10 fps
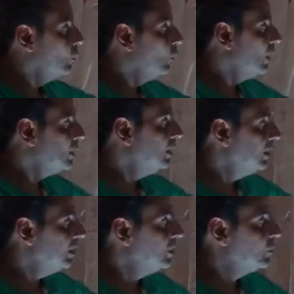What
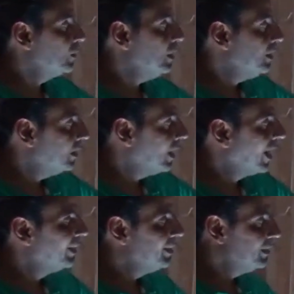is the degree?
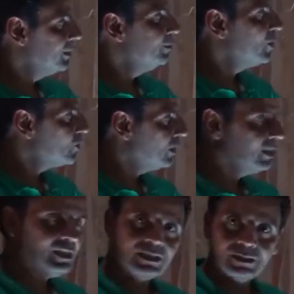I didn't measure
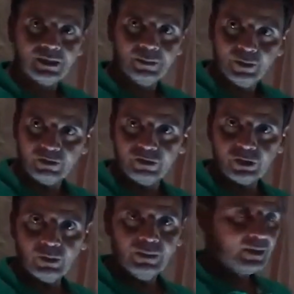this in a
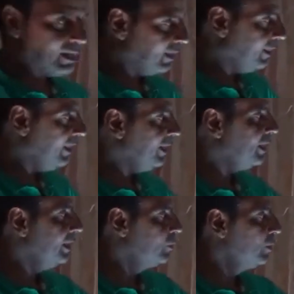perfect way, but I think
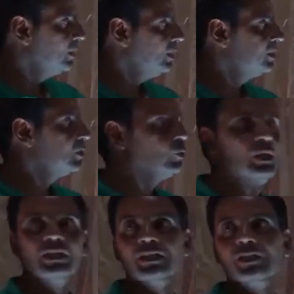it is
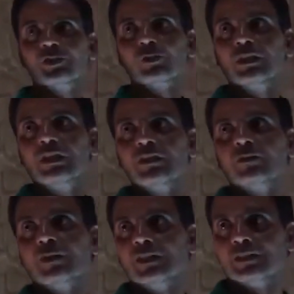23
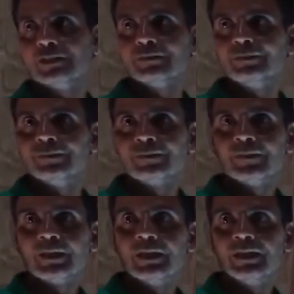degrees.
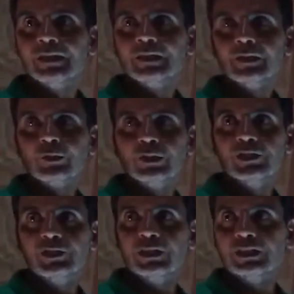
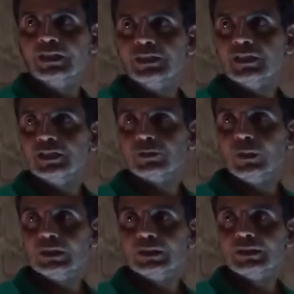23 degrees is
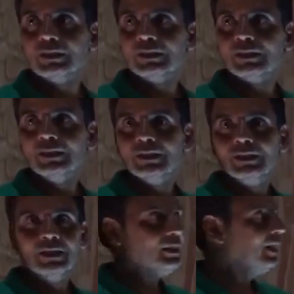what?
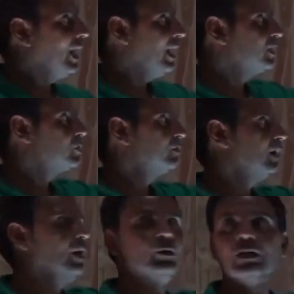The axis
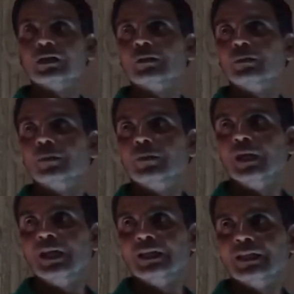of our
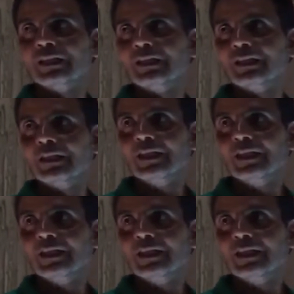planet.